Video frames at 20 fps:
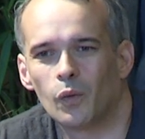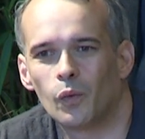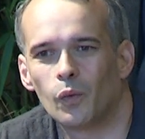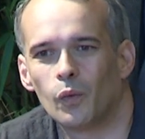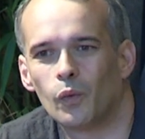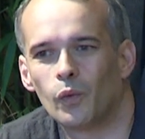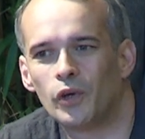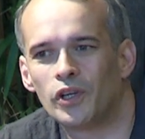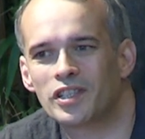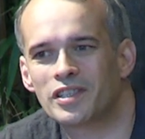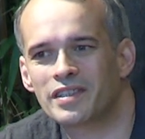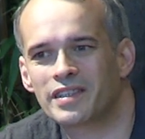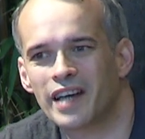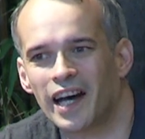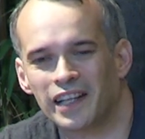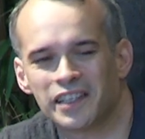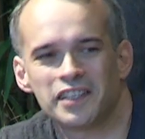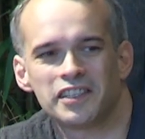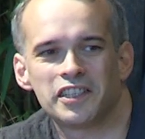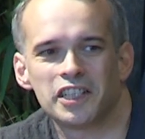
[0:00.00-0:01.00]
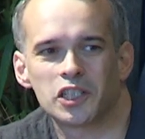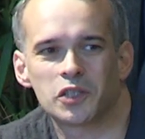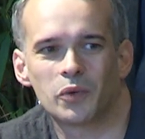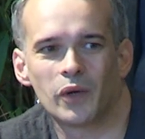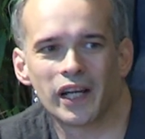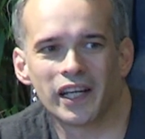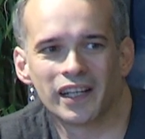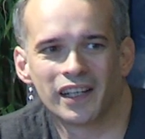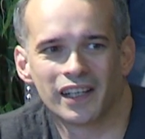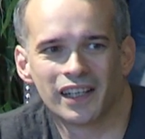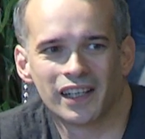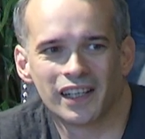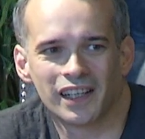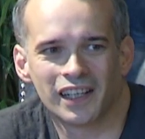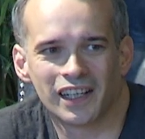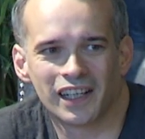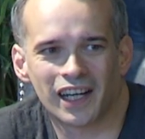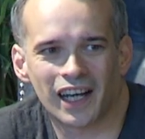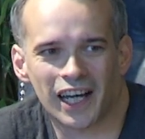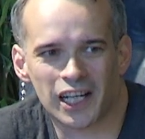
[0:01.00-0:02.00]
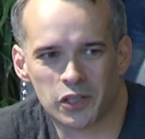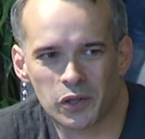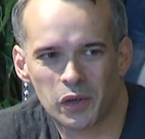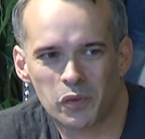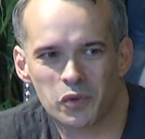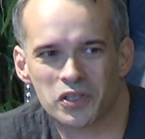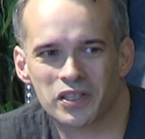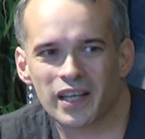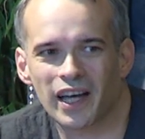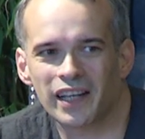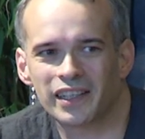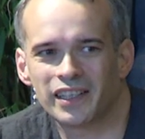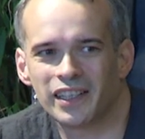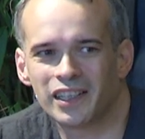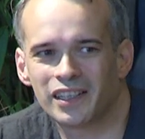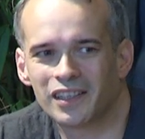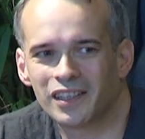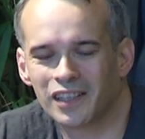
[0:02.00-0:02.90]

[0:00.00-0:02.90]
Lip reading: We started this way. Actually, we started,